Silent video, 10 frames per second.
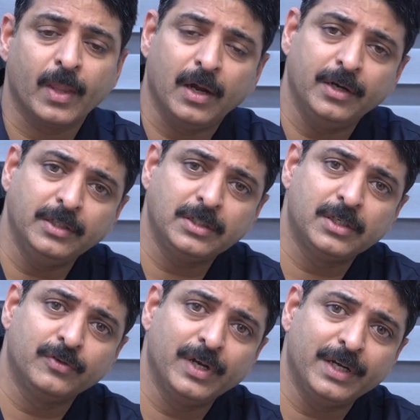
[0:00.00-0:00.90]
and
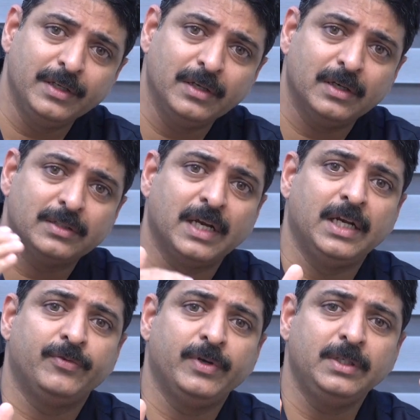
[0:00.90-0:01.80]
instead of getting
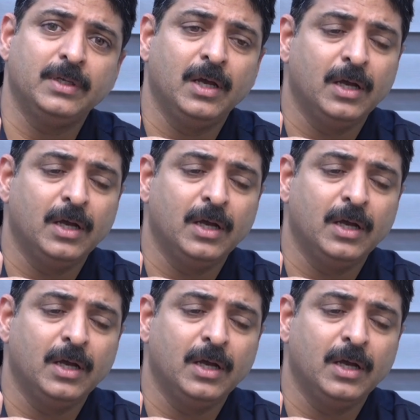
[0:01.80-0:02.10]
side effects,